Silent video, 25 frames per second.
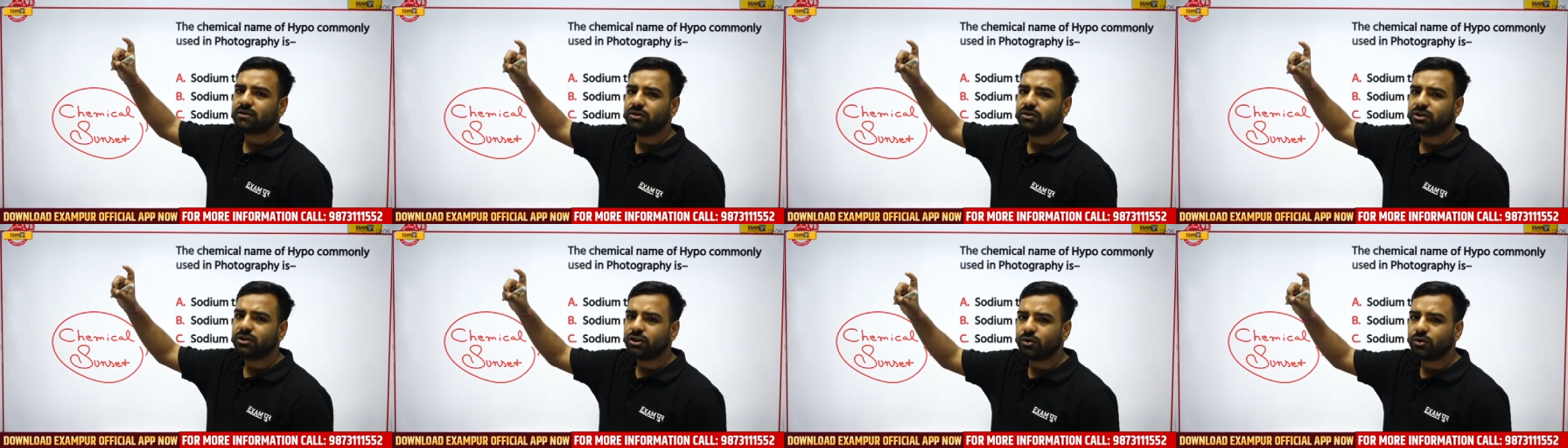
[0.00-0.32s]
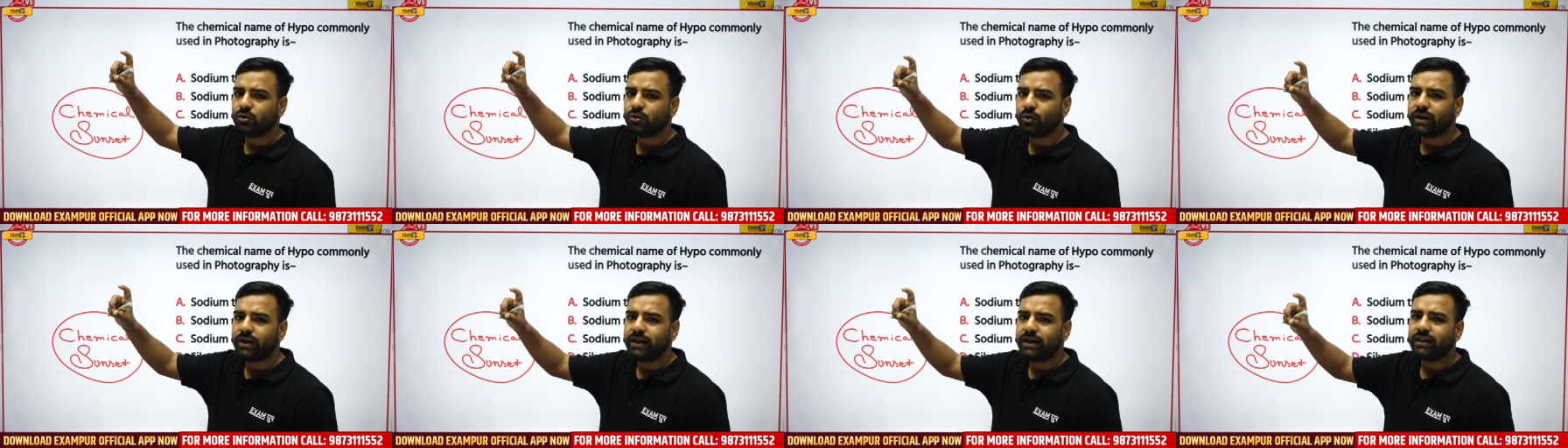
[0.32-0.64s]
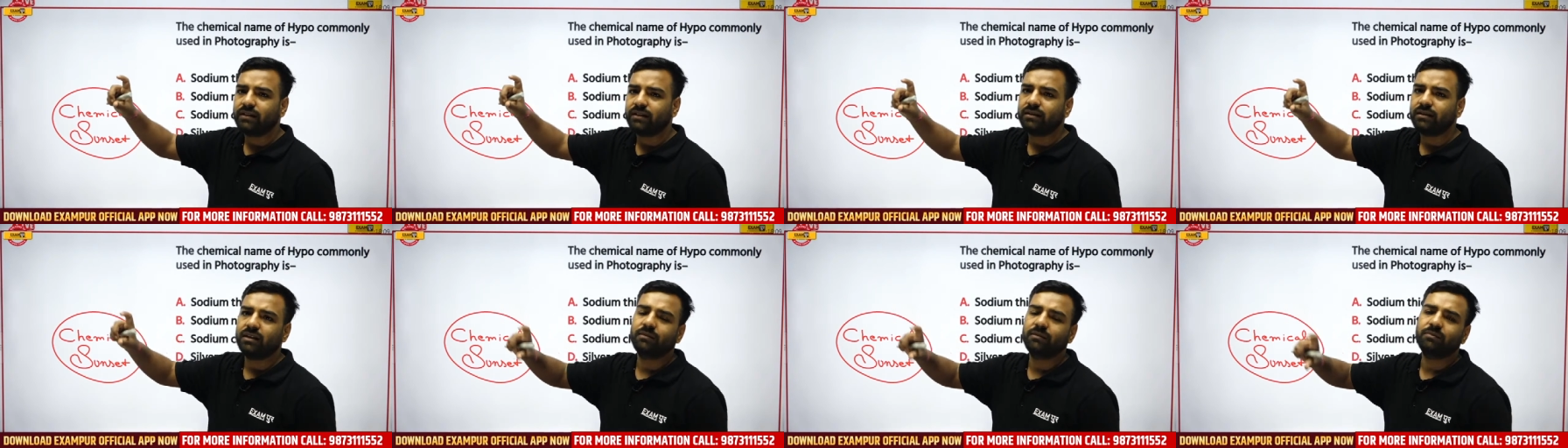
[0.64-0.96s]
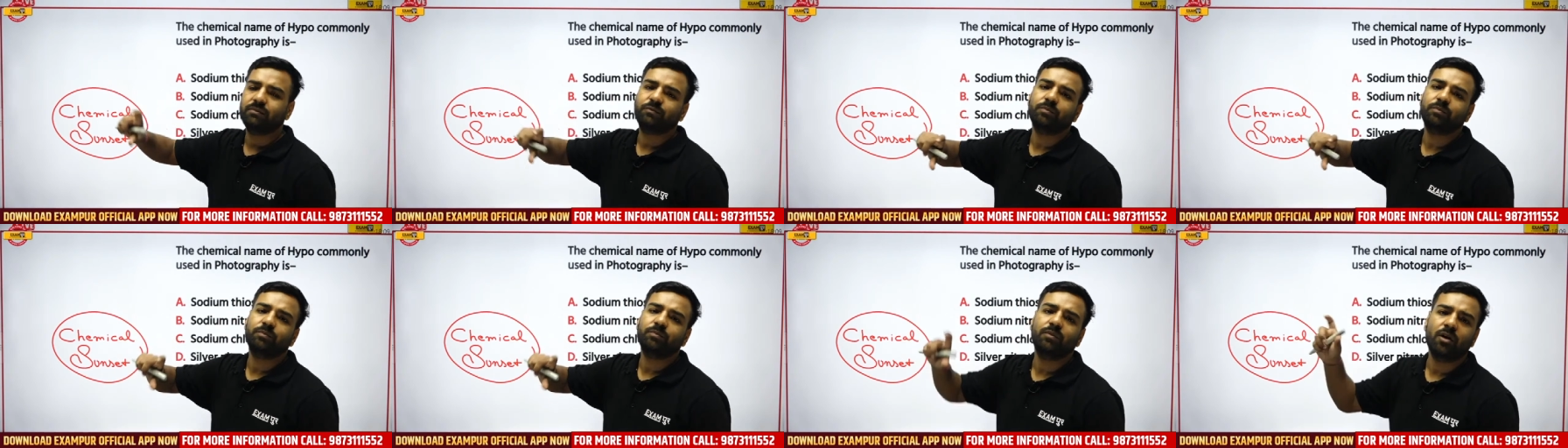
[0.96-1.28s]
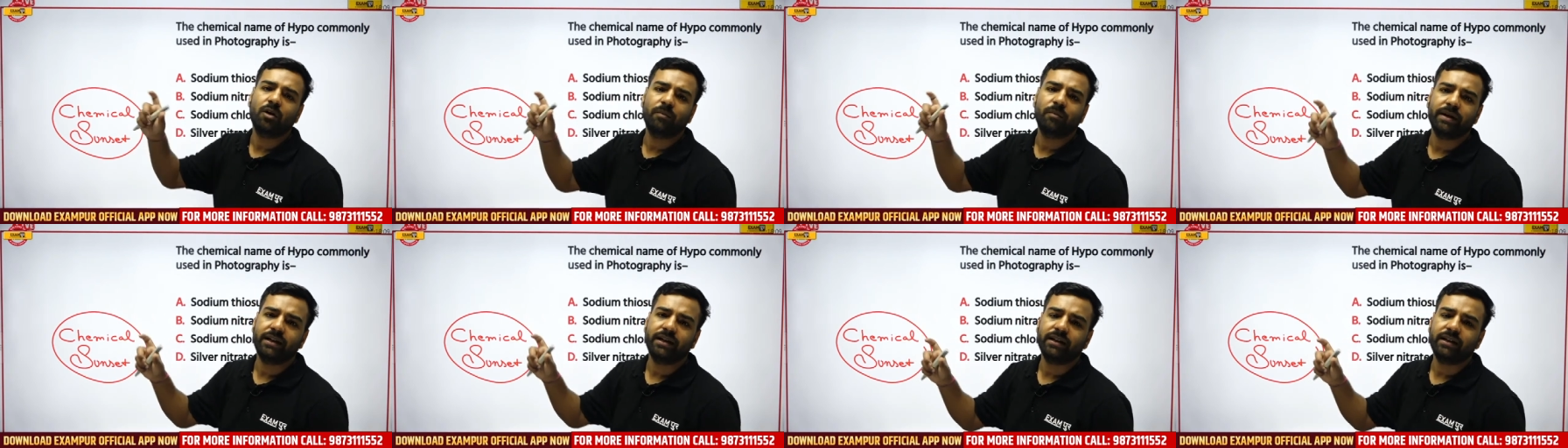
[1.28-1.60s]
it was actually
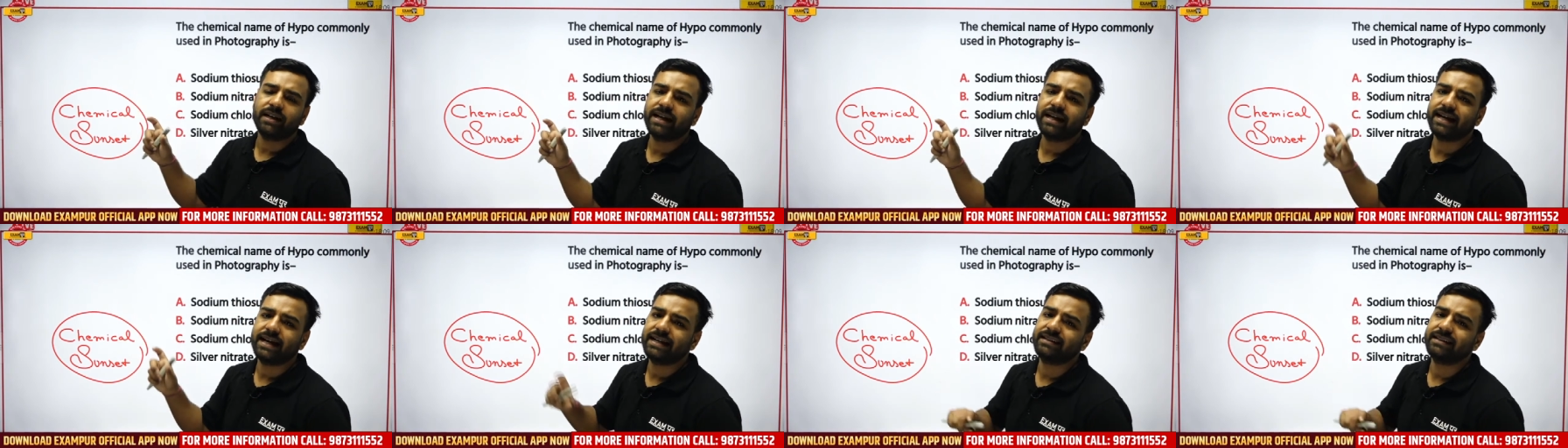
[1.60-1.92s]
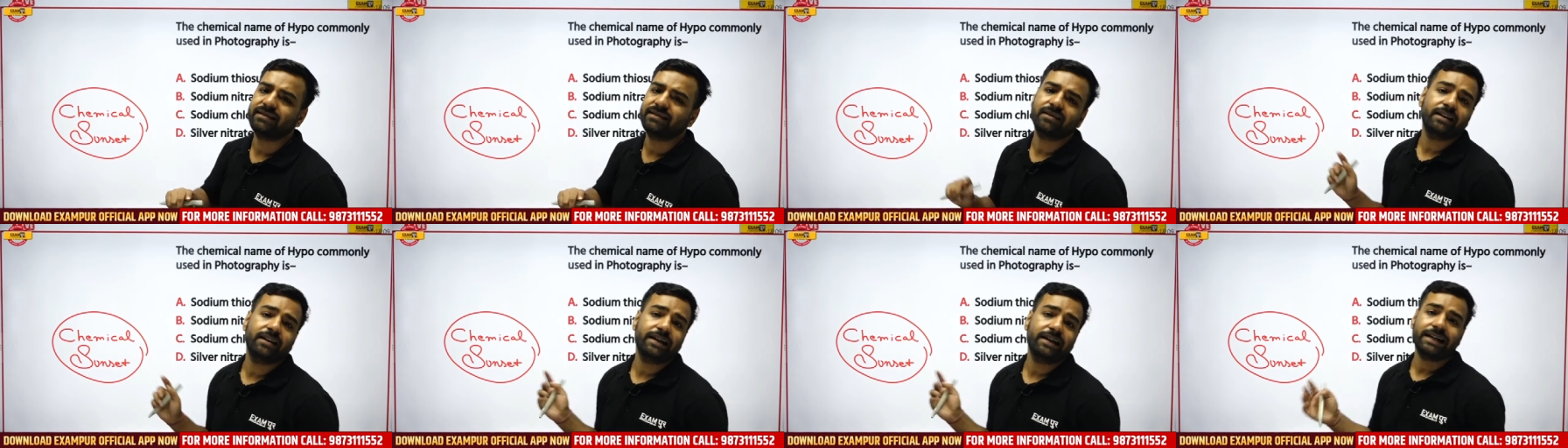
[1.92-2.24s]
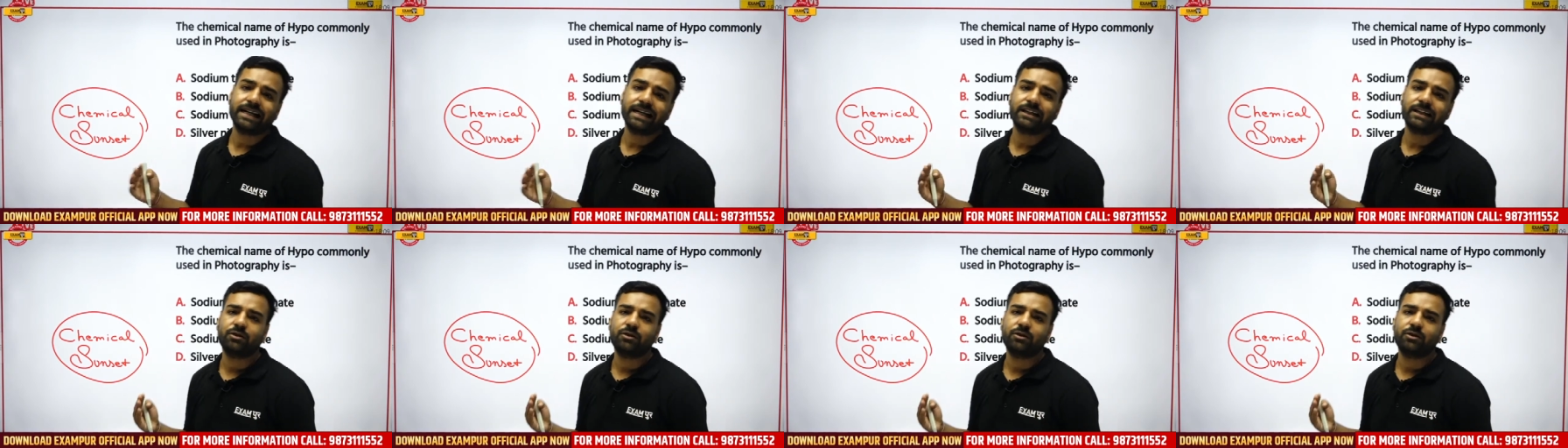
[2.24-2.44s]
showing a moment,